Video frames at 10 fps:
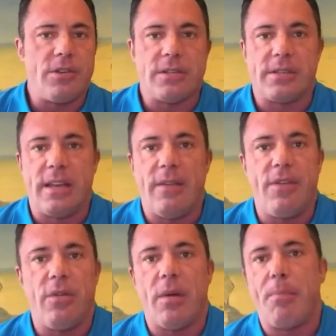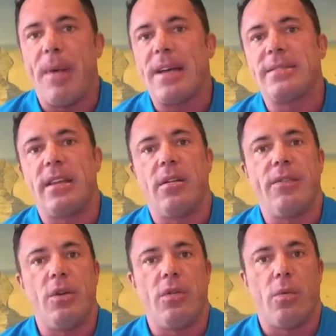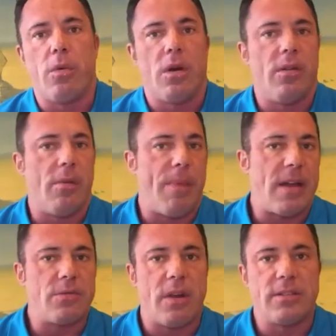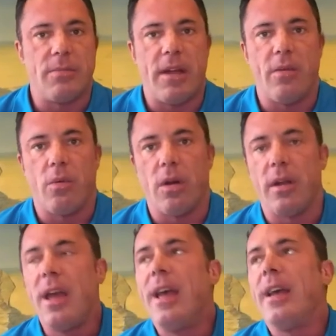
just give you the best interview in the world, the best resume in the world.